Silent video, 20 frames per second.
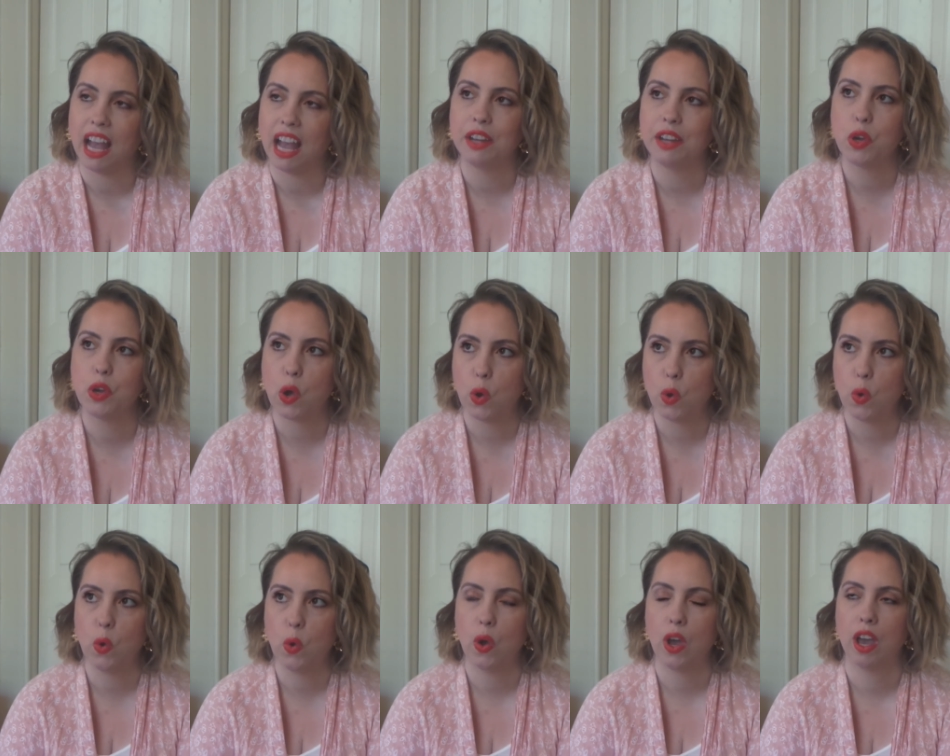I
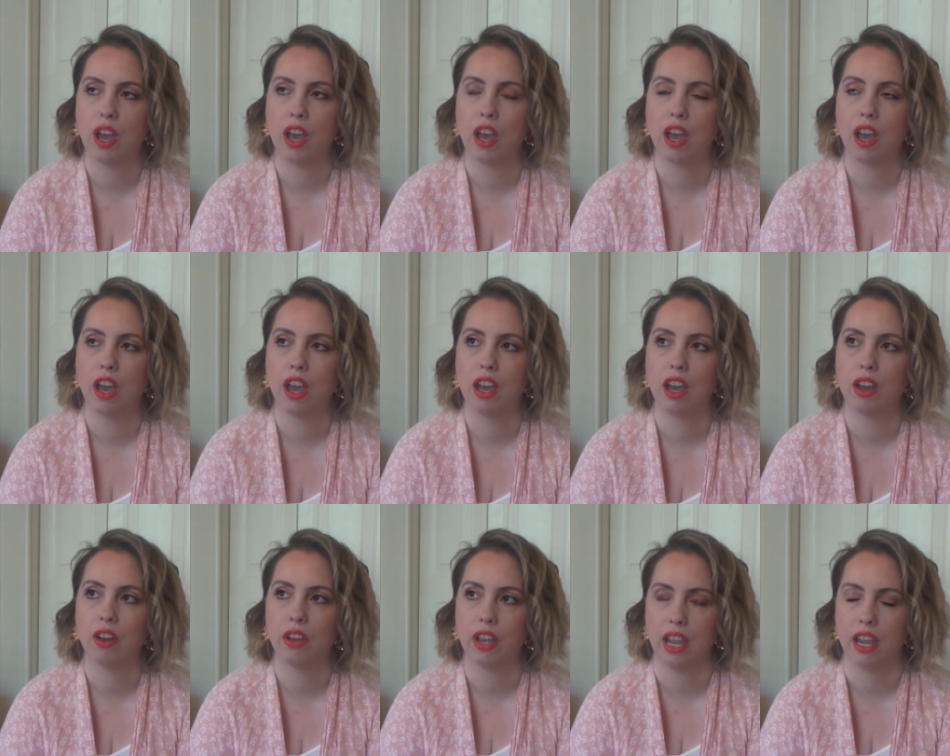know,
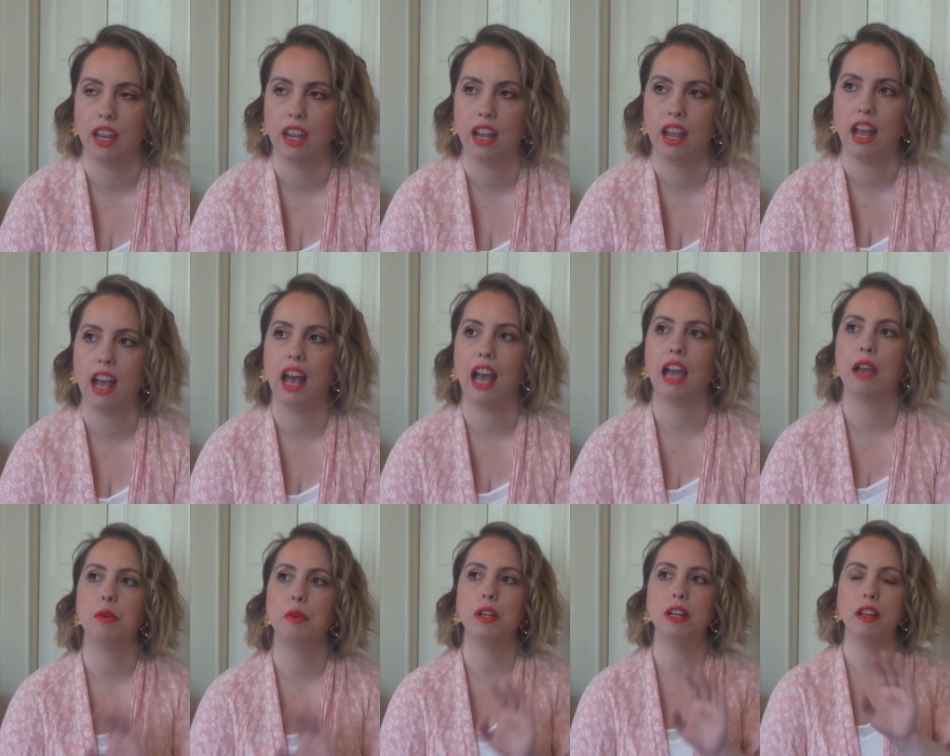okay,
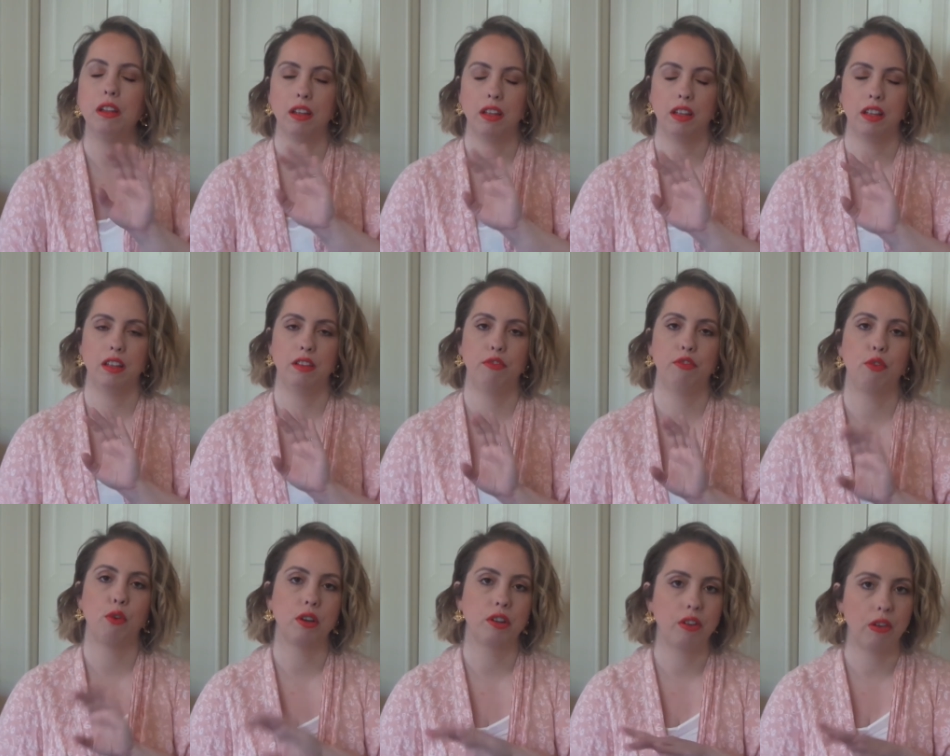I would
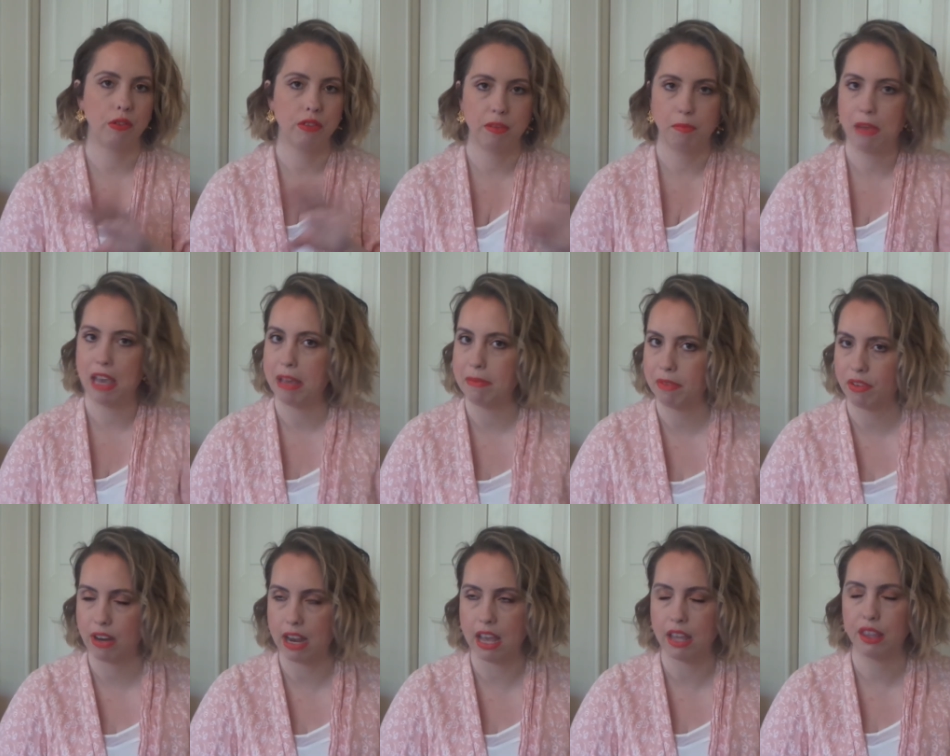forego the Pat
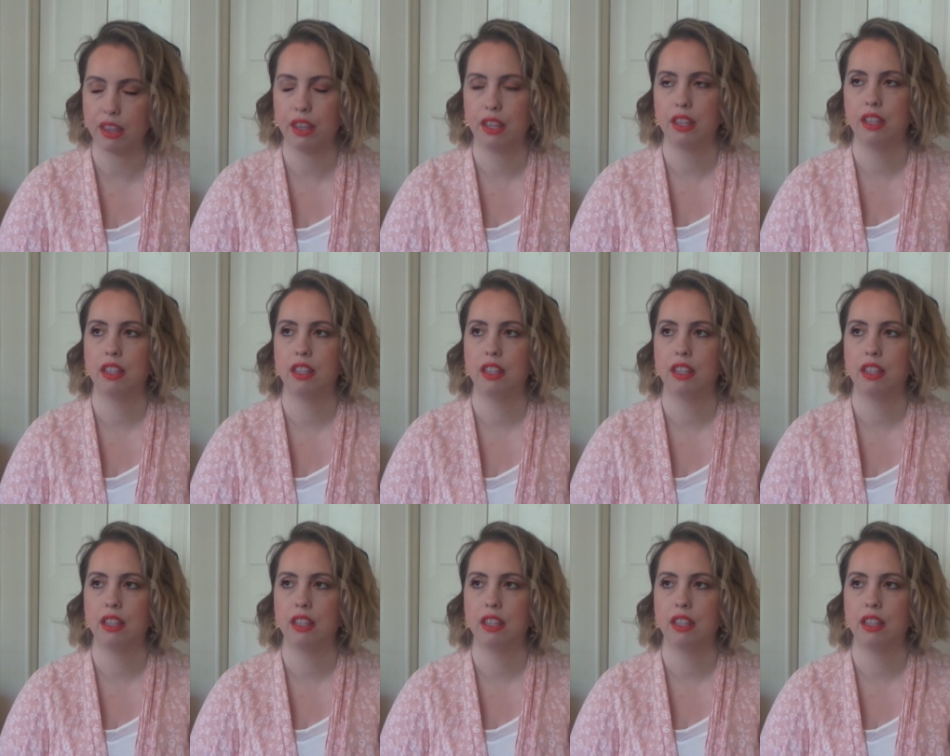McGrath.